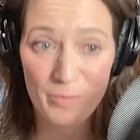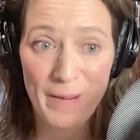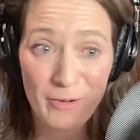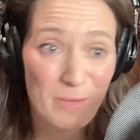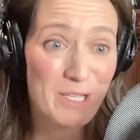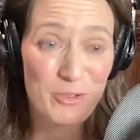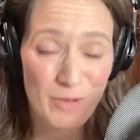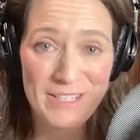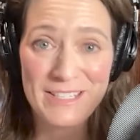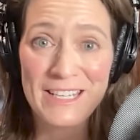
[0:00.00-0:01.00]
bankruptcy
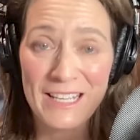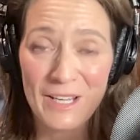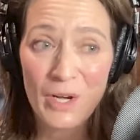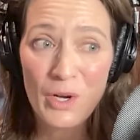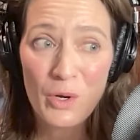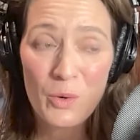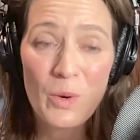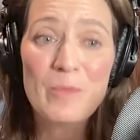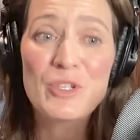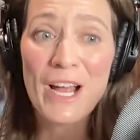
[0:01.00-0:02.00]
trustee
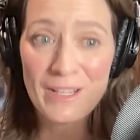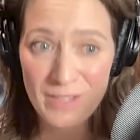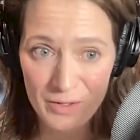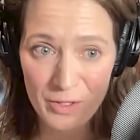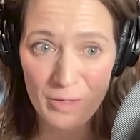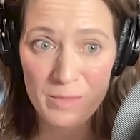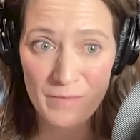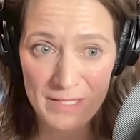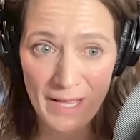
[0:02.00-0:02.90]
who objects to the terms of the